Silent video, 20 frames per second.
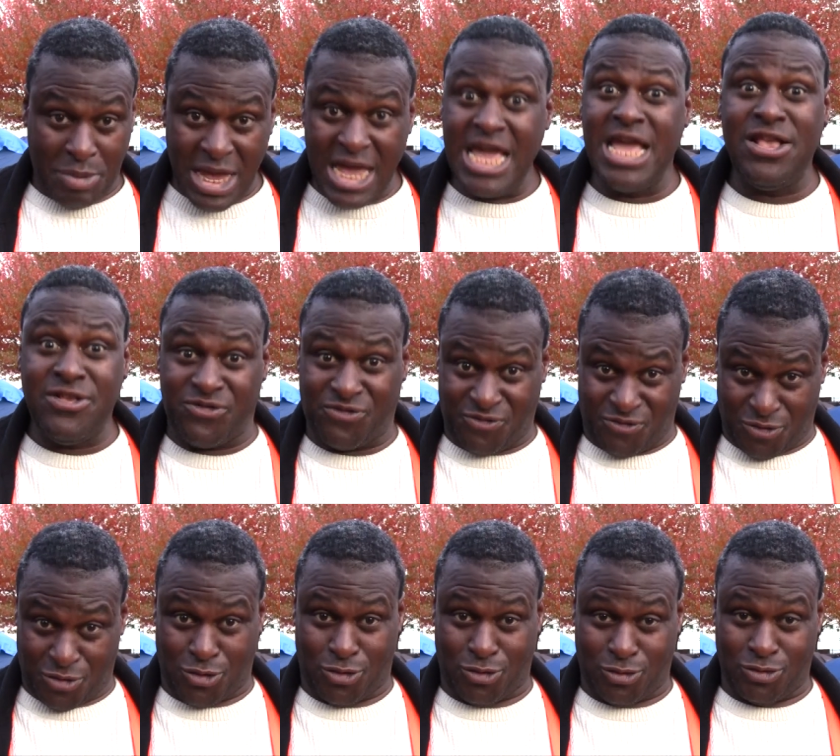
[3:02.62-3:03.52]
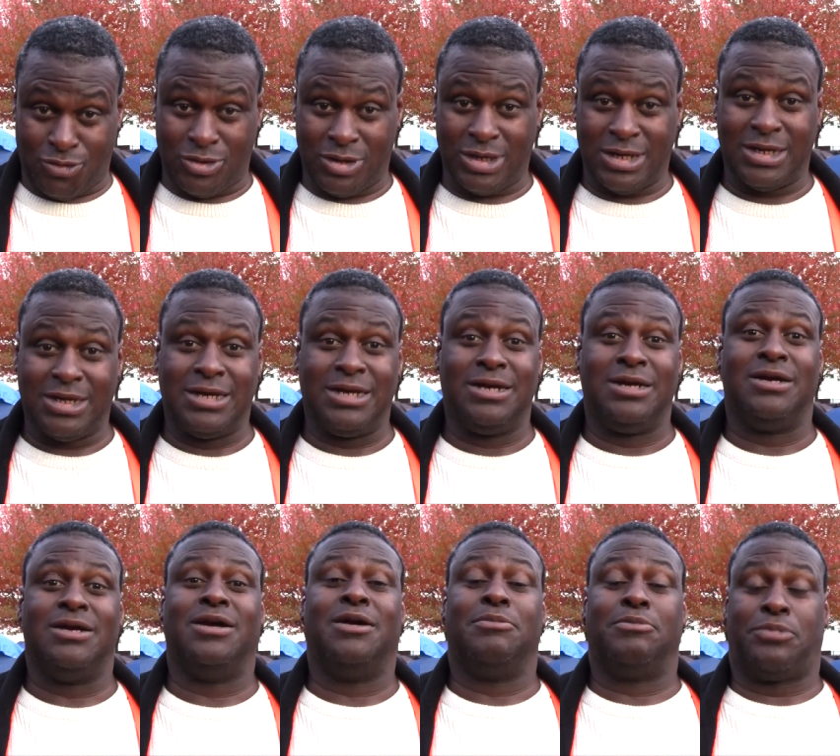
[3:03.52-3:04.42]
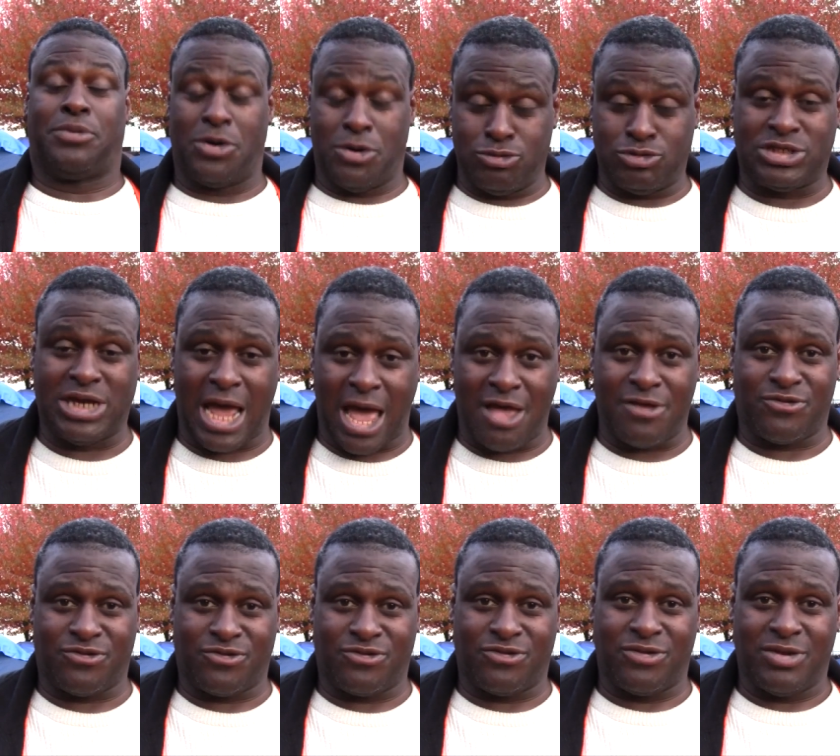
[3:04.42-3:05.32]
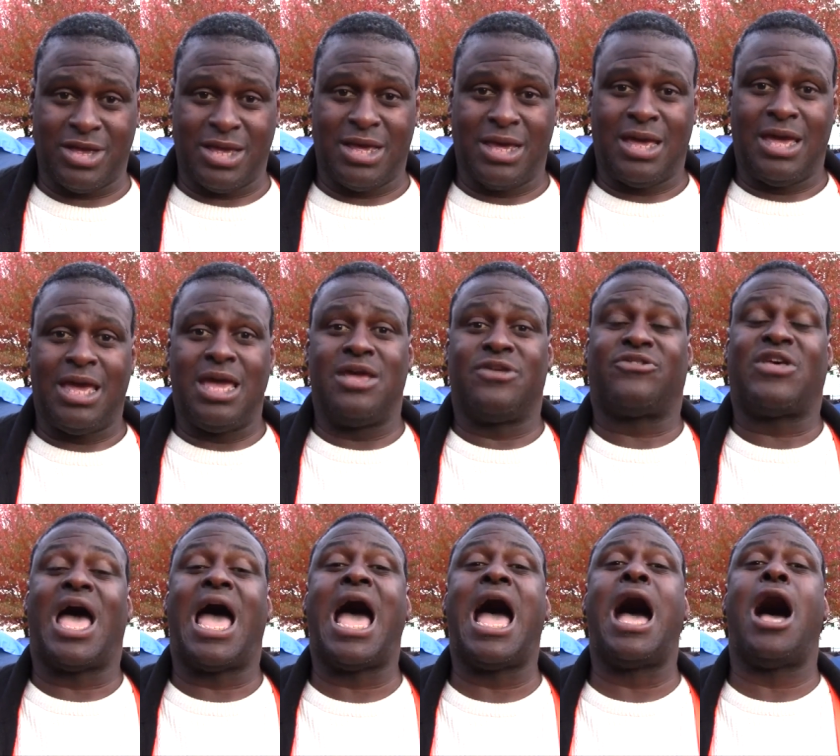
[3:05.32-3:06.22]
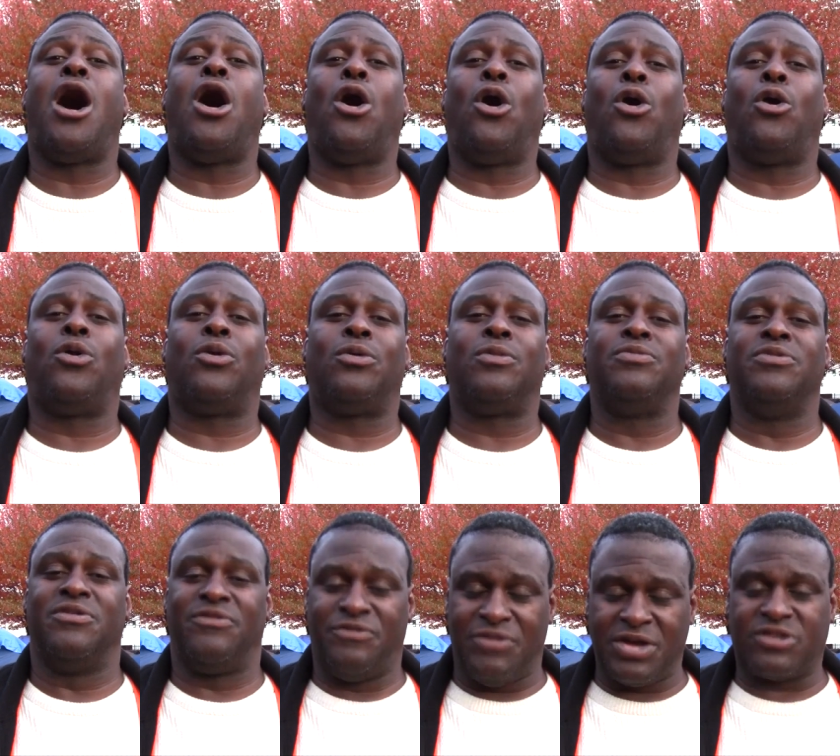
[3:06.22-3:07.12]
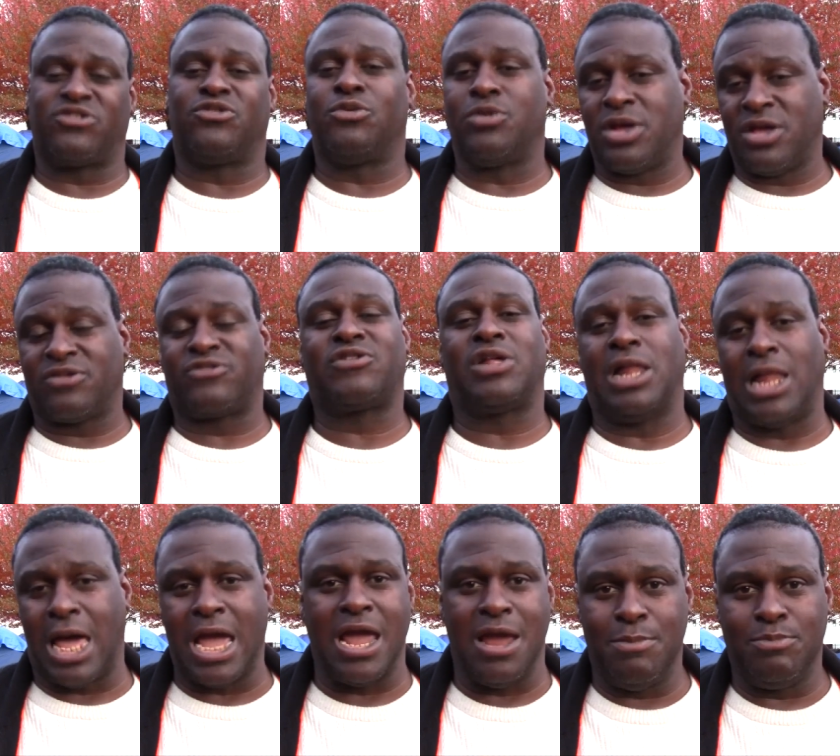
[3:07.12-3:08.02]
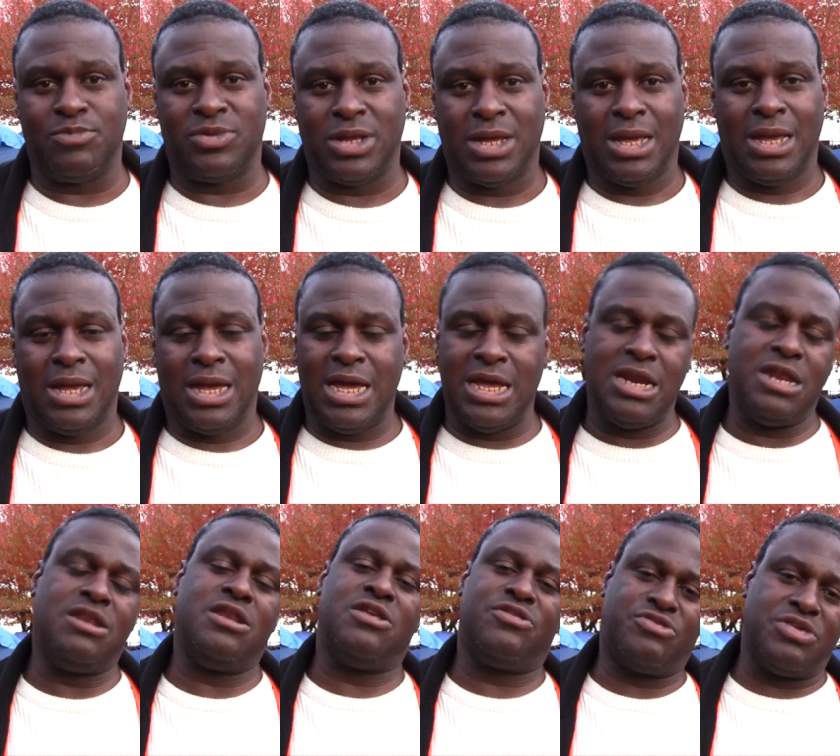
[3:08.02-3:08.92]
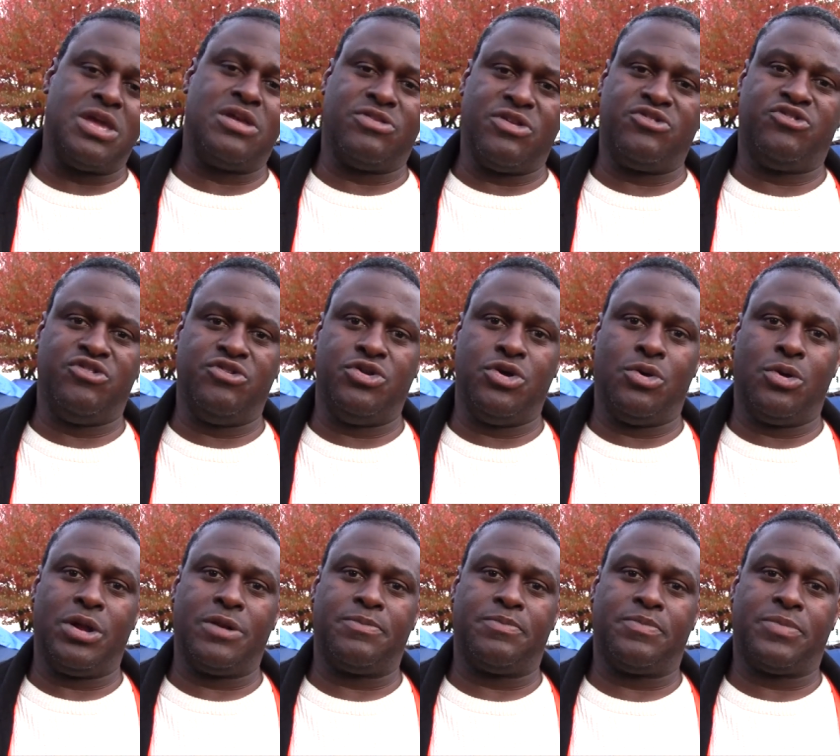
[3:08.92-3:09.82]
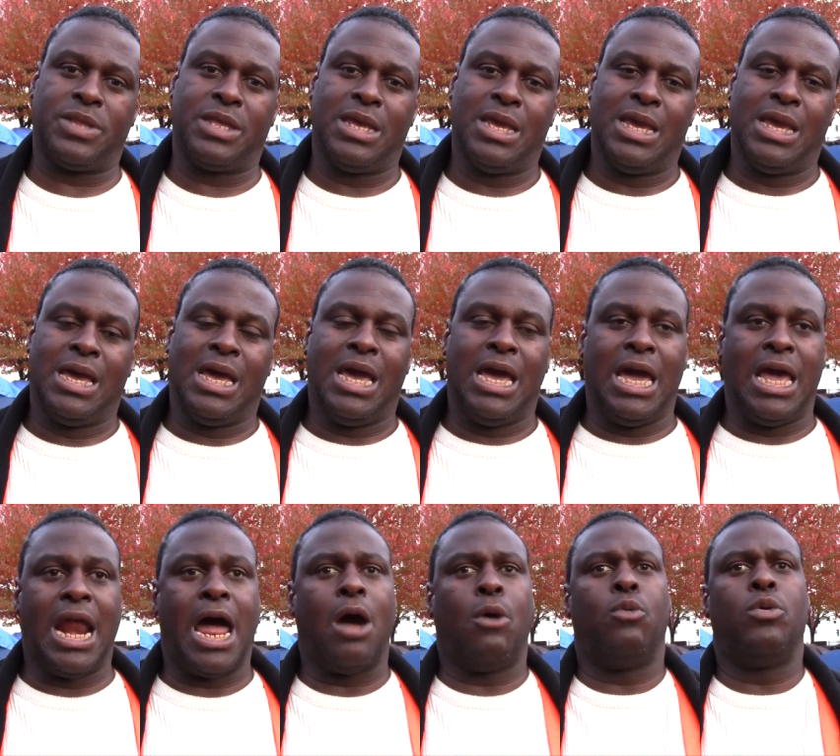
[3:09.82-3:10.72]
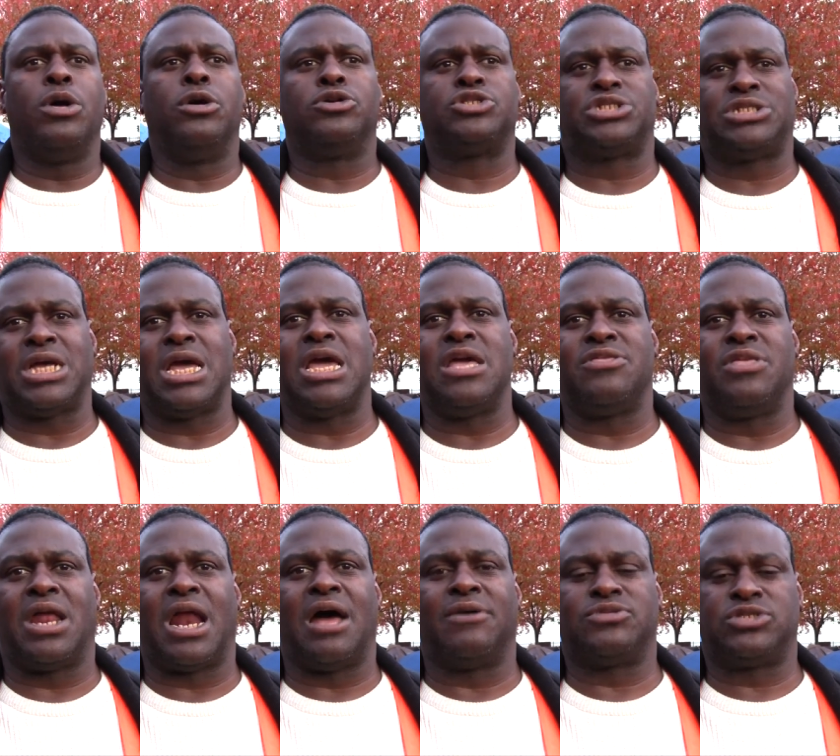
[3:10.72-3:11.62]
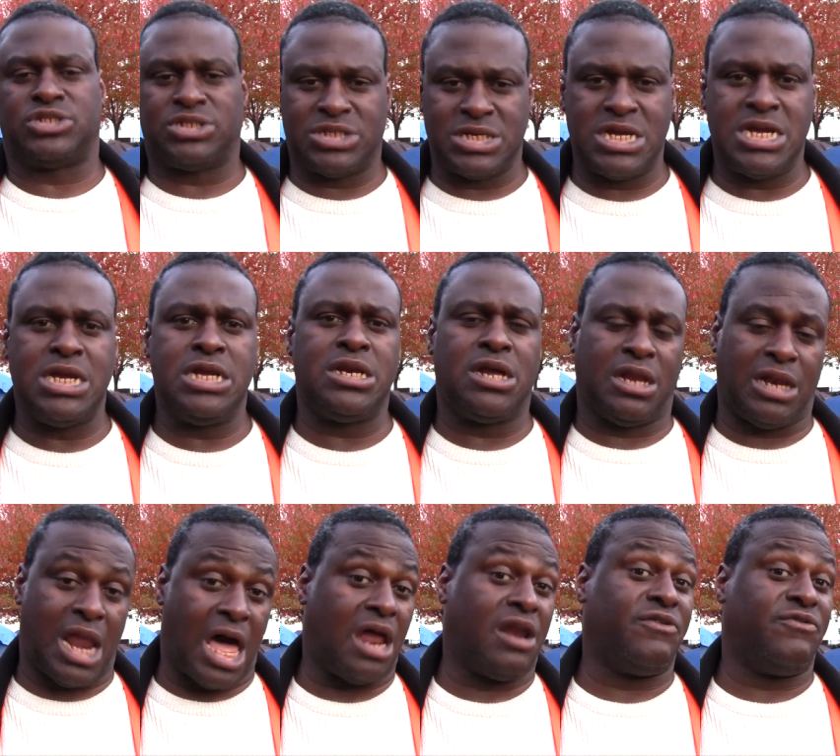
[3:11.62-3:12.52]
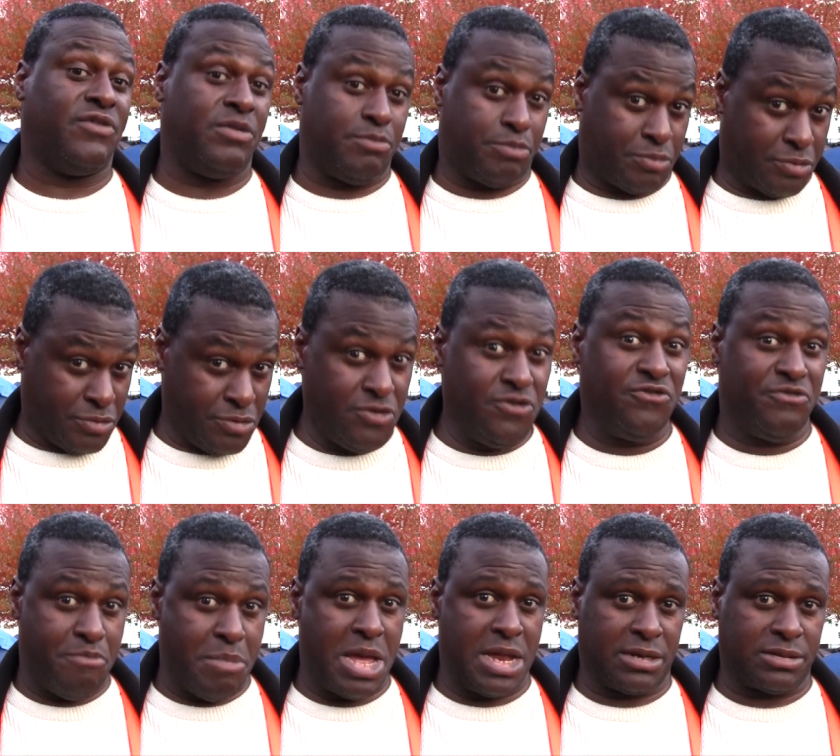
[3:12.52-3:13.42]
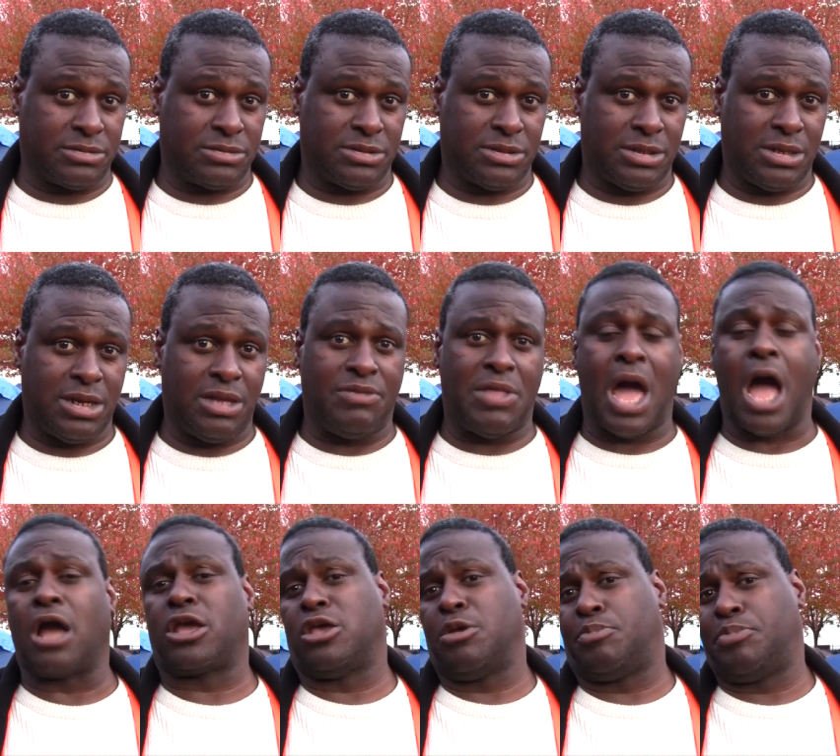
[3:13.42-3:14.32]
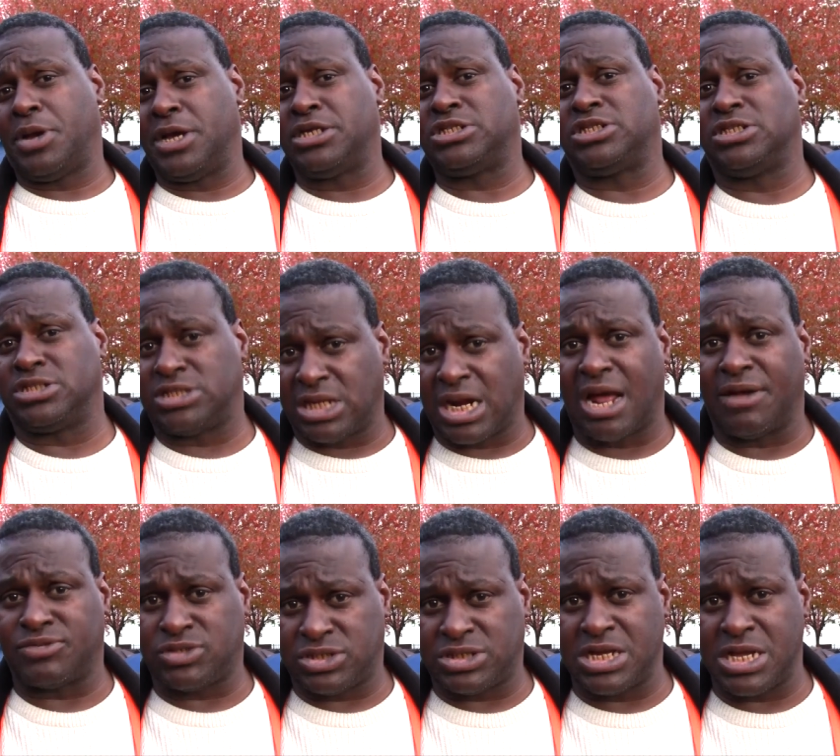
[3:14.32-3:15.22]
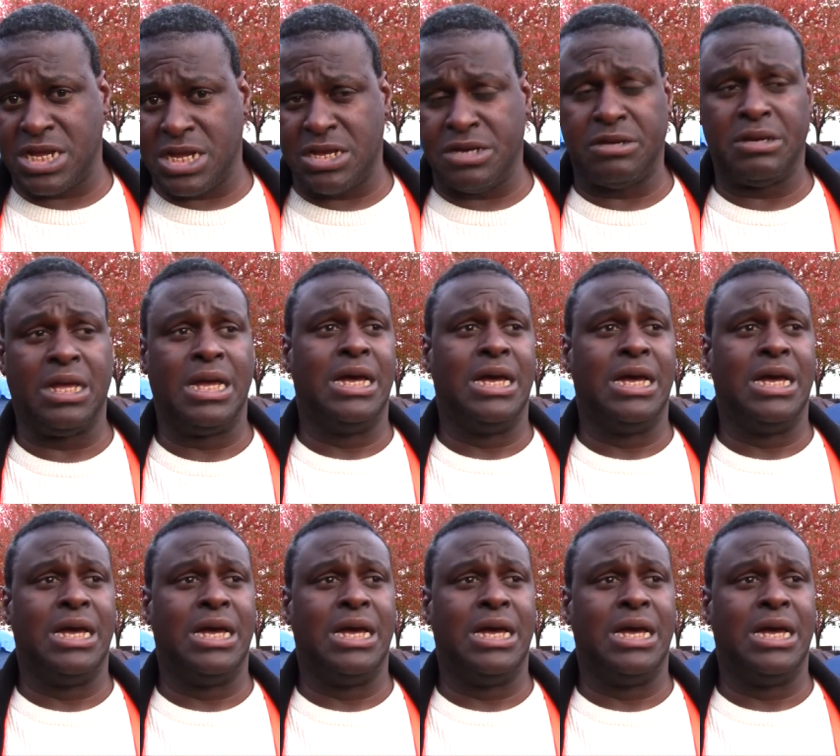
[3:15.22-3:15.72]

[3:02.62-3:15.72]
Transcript: peaceful protest is how the victory is claimed in anything that you're doing. And I will say that I've seen a lot of improvement in the occupations that I've seen